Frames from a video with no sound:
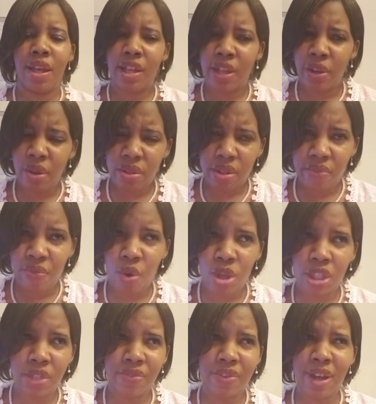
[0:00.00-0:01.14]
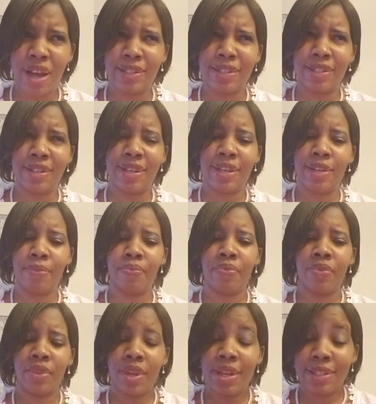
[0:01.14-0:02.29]
I heard the voice of God say,
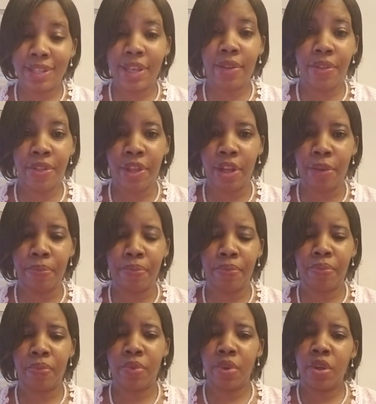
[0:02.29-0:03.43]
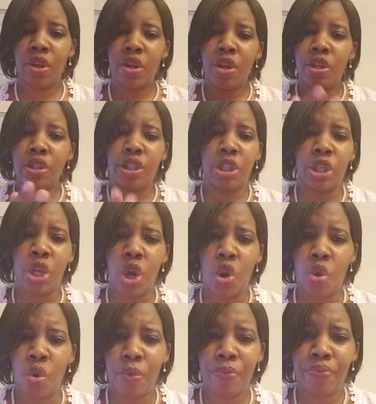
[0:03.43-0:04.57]
Tell them to
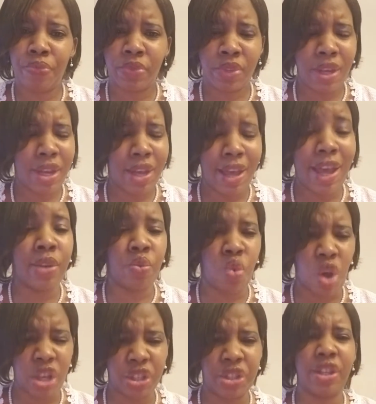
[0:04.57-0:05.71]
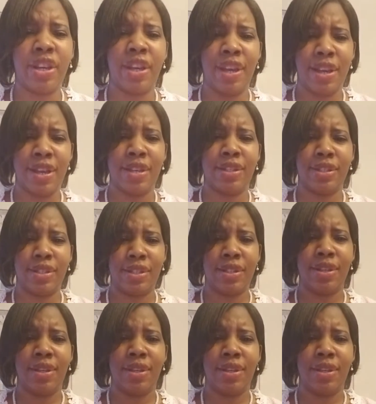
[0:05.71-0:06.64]
go and wash their hands.